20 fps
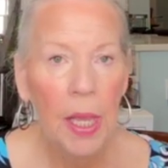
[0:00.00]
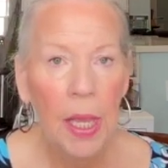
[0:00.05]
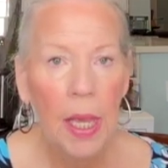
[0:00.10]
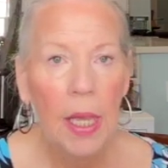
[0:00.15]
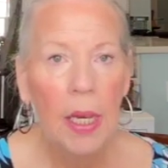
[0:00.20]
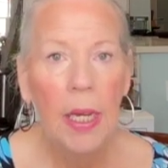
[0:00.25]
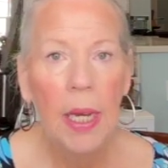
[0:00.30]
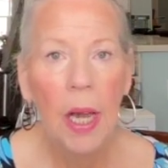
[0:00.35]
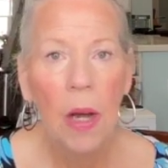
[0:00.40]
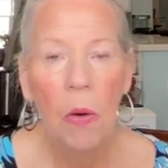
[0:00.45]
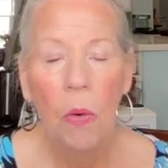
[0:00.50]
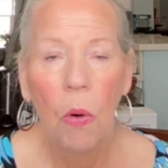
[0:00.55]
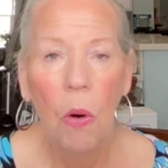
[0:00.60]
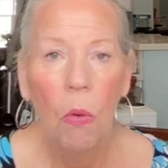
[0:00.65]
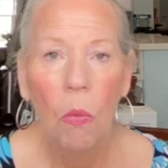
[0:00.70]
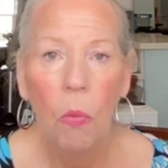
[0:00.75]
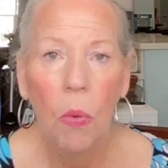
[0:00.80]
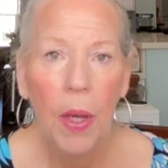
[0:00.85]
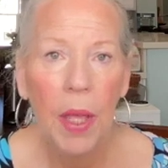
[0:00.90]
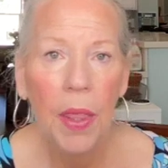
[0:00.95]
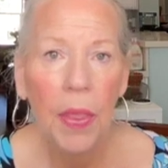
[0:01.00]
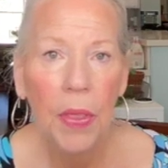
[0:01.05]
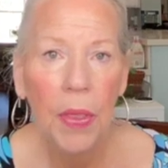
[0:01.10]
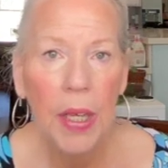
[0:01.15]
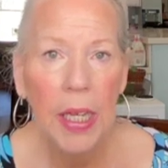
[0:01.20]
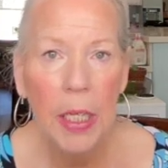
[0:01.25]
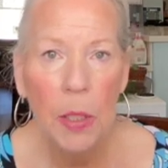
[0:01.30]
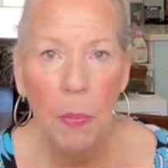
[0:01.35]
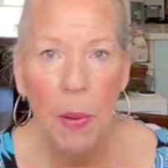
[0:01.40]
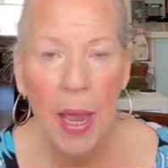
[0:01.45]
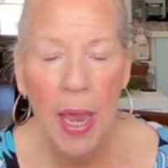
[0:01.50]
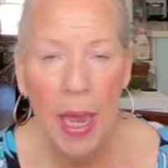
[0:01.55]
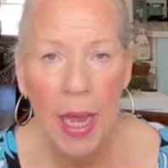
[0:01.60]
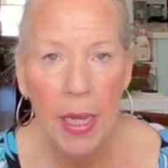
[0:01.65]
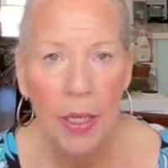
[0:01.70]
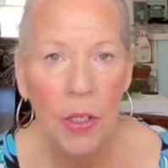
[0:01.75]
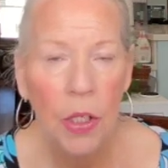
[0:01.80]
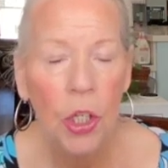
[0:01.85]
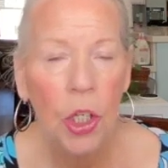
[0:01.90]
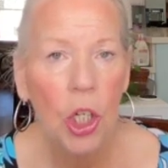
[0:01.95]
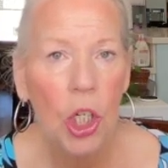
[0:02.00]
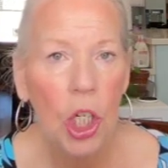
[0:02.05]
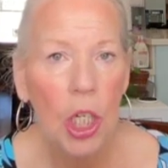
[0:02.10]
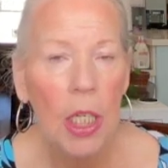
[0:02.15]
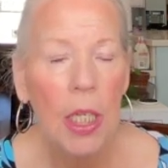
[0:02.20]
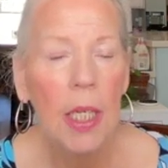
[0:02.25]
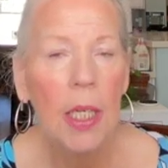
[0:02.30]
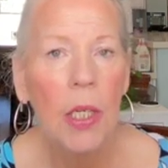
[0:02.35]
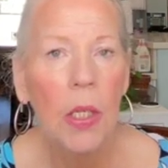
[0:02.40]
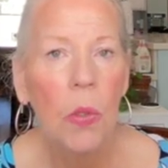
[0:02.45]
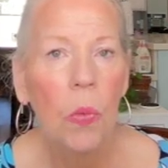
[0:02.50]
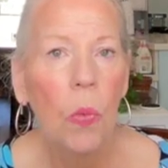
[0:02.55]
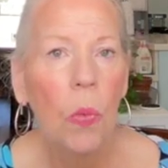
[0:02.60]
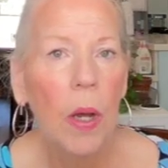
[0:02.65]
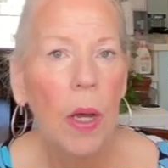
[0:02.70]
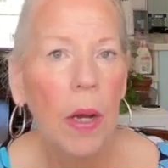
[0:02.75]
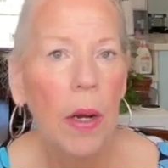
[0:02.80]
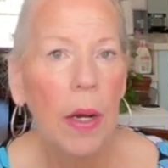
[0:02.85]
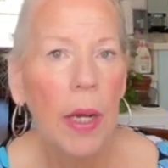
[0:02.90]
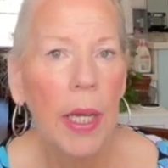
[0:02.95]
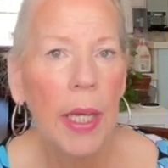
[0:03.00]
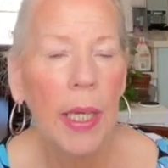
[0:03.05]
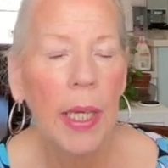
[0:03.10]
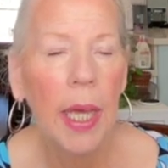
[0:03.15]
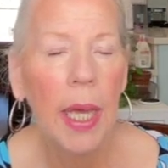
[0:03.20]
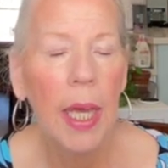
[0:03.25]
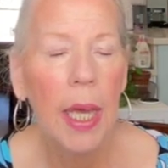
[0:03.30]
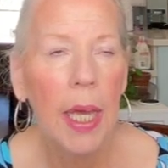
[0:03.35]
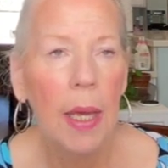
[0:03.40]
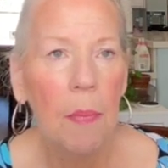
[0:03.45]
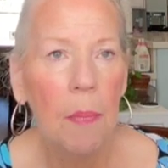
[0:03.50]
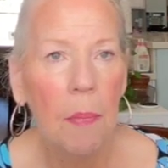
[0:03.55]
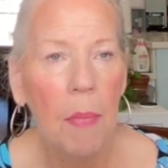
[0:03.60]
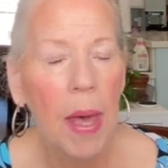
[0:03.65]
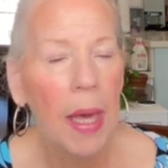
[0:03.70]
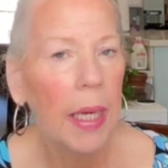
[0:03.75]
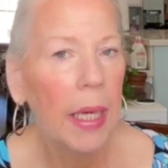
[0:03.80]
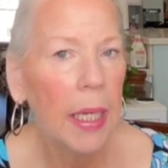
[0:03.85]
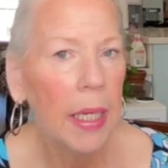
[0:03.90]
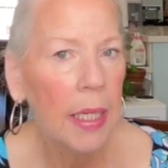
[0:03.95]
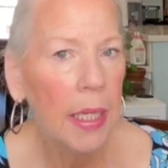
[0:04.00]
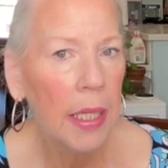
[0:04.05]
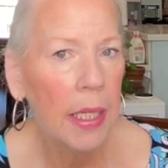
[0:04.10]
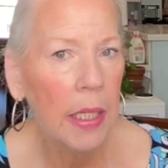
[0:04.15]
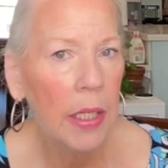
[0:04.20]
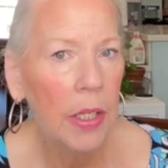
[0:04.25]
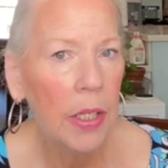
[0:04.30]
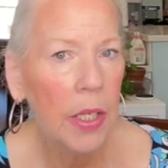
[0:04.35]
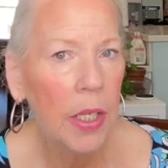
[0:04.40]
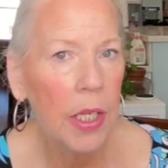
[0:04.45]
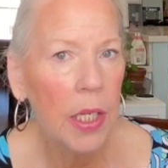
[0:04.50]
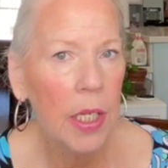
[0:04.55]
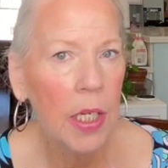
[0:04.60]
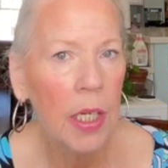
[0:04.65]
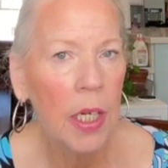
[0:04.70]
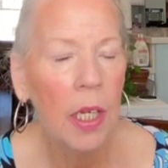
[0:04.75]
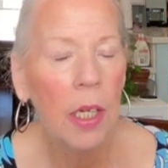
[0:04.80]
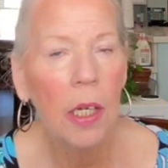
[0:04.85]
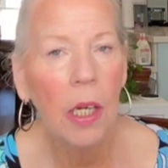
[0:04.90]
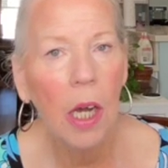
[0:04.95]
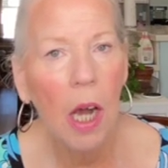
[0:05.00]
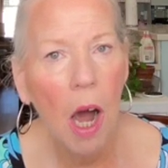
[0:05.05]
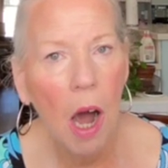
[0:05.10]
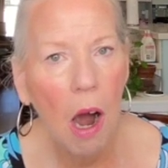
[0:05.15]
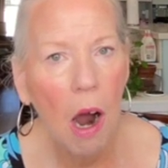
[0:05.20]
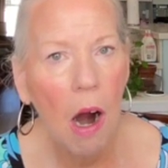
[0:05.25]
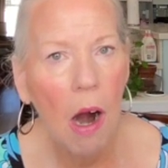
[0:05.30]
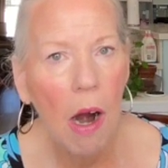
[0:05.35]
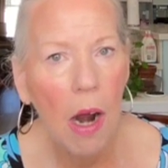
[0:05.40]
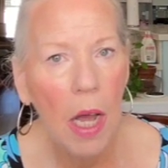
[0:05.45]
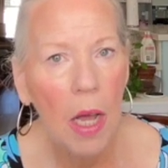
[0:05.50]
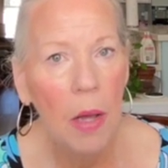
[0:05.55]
Now, with these pants, she is wearing a Megan Nielsen Cara